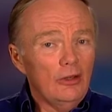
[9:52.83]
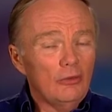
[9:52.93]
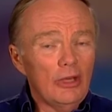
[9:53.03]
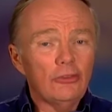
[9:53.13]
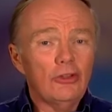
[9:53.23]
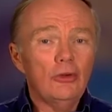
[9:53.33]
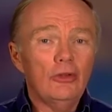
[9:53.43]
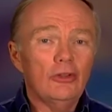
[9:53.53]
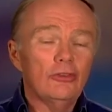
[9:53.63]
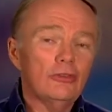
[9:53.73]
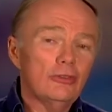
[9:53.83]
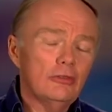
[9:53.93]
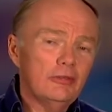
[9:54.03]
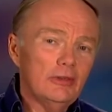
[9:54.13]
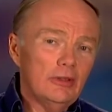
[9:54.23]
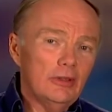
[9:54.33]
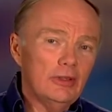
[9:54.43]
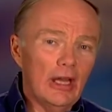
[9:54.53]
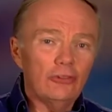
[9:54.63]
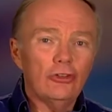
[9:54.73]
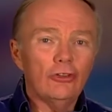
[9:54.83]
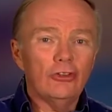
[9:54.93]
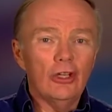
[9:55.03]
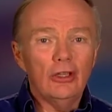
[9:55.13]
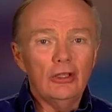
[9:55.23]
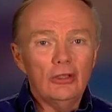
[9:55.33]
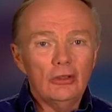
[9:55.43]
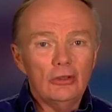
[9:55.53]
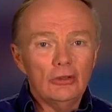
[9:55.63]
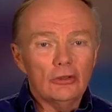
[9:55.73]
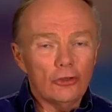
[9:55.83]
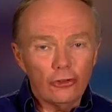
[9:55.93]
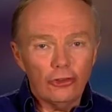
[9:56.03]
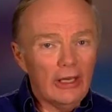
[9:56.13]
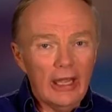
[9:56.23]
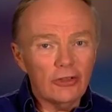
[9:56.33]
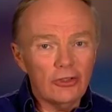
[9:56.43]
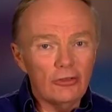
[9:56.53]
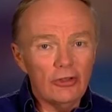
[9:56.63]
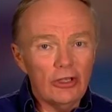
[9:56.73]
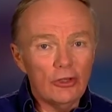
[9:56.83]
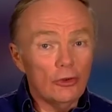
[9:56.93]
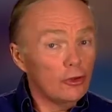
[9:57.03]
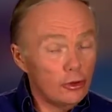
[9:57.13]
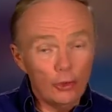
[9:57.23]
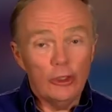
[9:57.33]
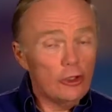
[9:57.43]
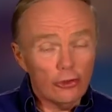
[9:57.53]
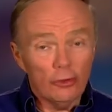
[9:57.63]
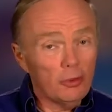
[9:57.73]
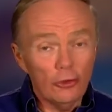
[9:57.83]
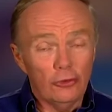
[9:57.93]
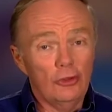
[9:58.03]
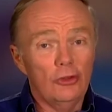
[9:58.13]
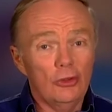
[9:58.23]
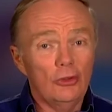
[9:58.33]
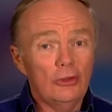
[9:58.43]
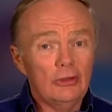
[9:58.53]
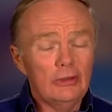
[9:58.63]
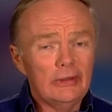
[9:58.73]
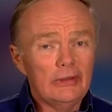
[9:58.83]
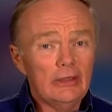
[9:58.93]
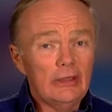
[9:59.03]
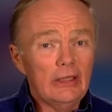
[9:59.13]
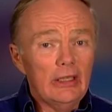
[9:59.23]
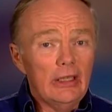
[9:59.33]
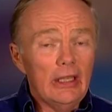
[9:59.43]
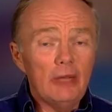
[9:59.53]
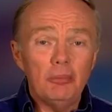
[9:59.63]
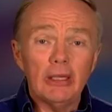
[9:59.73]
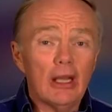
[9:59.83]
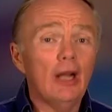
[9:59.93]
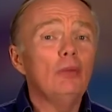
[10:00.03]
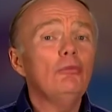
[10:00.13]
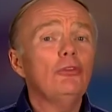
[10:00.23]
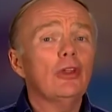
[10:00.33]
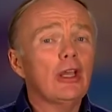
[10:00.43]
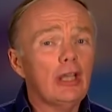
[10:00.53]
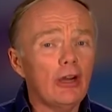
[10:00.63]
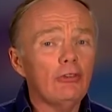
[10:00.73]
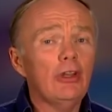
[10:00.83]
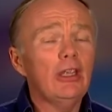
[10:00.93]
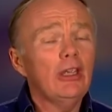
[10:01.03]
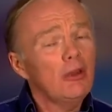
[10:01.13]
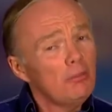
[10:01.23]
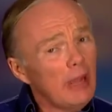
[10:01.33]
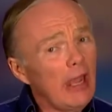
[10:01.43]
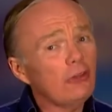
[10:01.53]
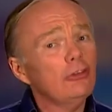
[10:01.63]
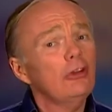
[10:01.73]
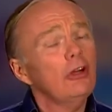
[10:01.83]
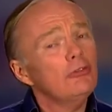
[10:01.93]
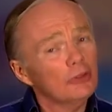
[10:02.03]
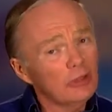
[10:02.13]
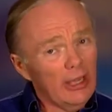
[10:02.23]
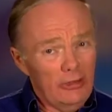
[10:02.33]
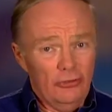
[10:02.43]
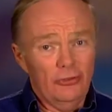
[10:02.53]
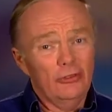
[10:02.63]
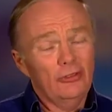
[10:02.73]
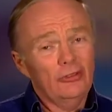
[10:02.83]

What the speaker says: Rescue is not just a Christian activity or a duty you're supposed to do. It becomes the governing passion of your life